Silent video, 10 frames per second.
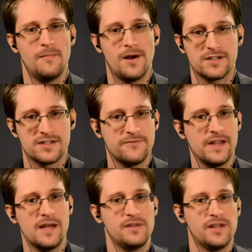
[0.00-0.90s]

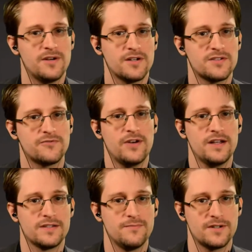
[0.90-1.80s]
amongst family, amongst
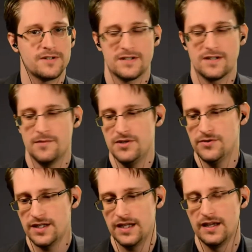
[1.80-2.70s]
friends, amongst
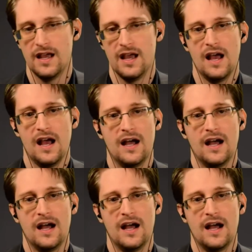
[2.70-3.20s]
community.